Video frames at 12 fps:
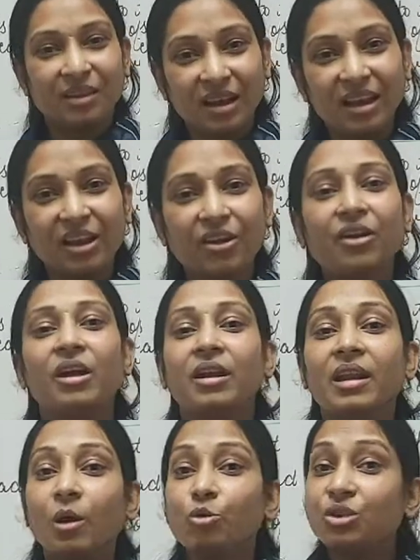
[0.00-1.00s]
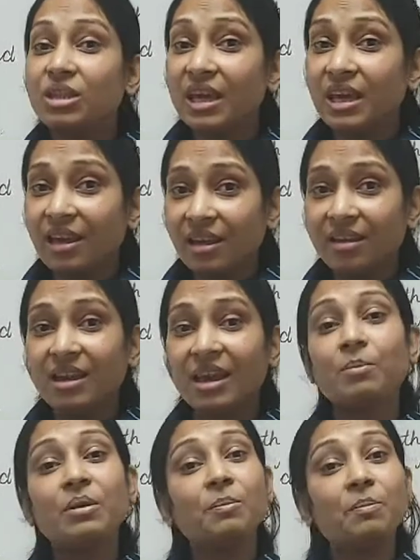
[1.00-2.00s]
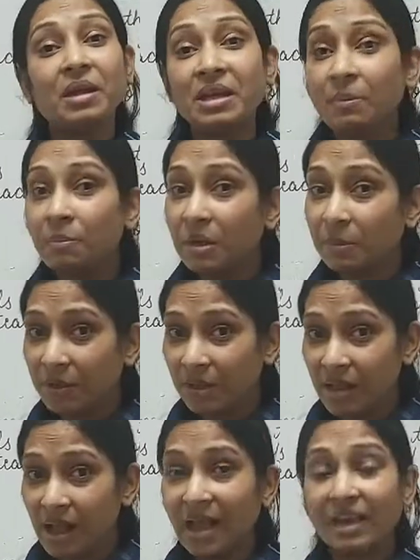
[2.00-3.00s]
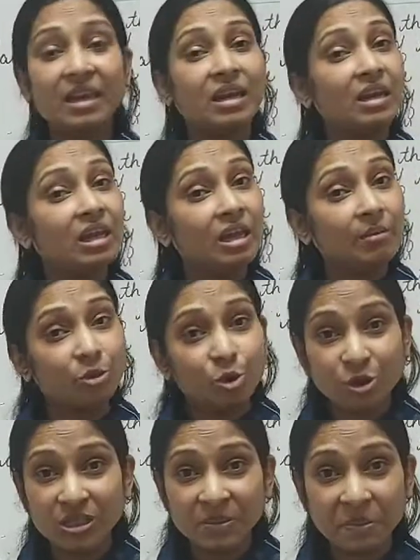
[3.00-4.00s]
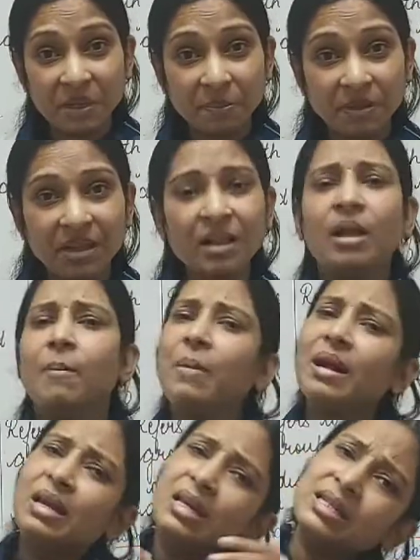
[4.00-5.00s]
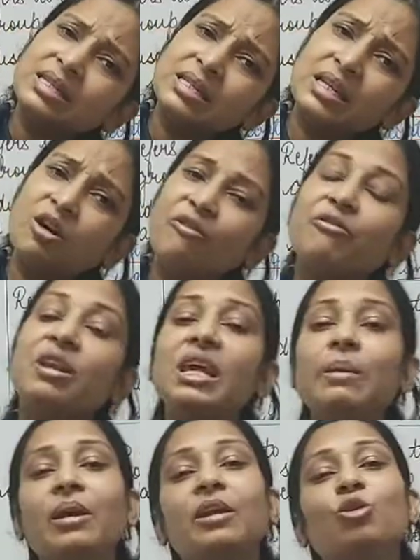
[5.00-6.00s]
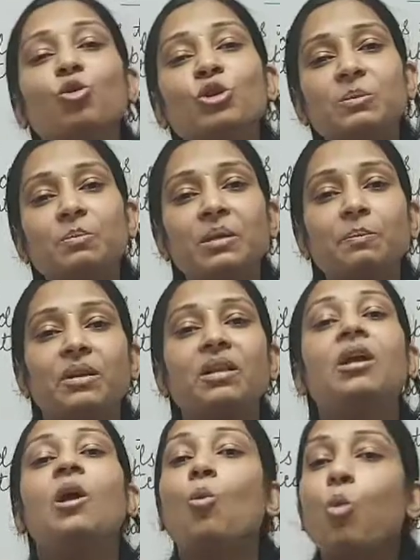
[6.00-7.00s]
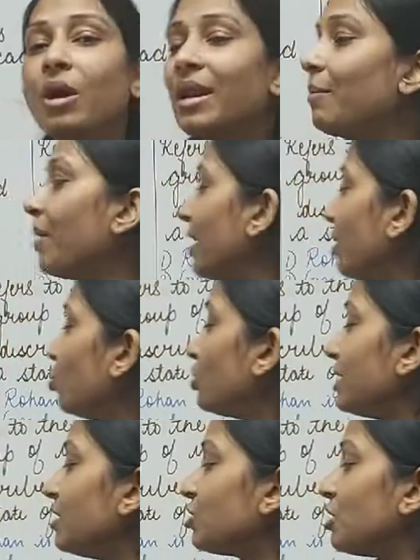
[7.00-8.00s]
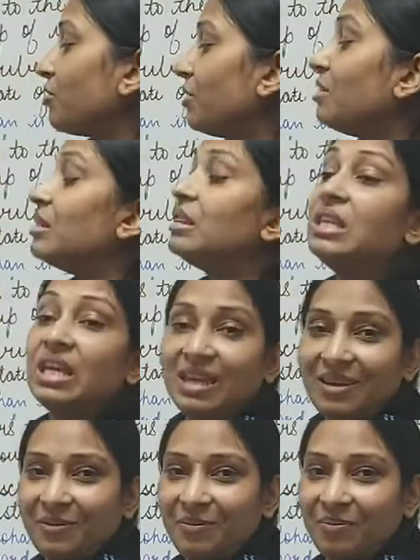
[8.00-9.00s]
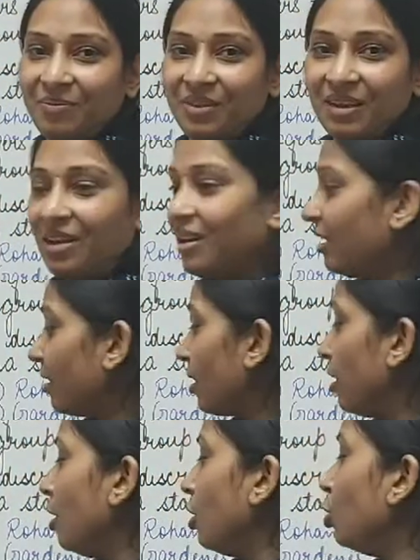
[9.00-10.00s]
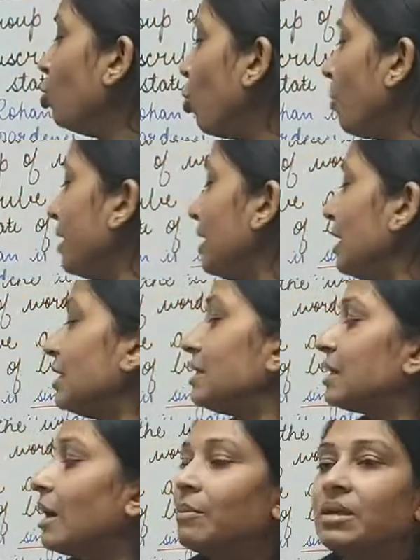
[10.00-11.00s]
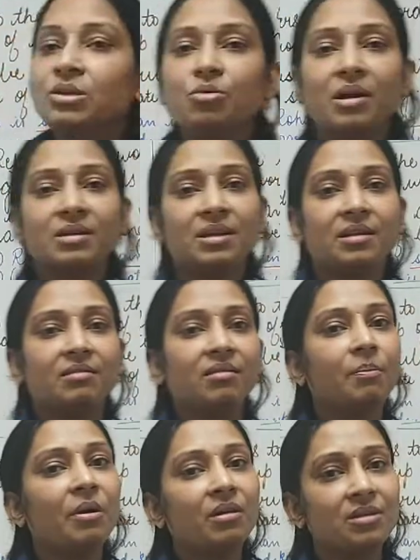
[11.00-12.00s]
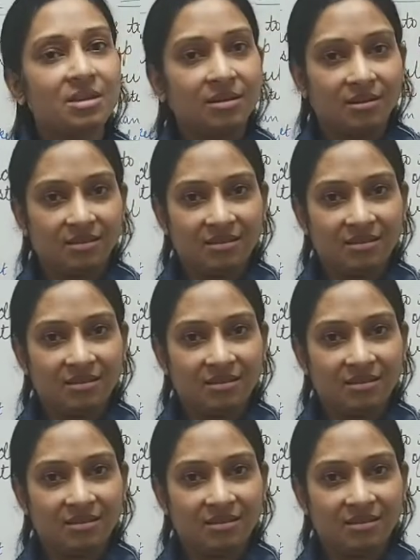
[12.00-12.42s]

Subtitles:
Clear? Now, they can be many people. I can name those people. But instead of naming those people, what am I using, children? They. Clear? Nobody is coming to attend the party.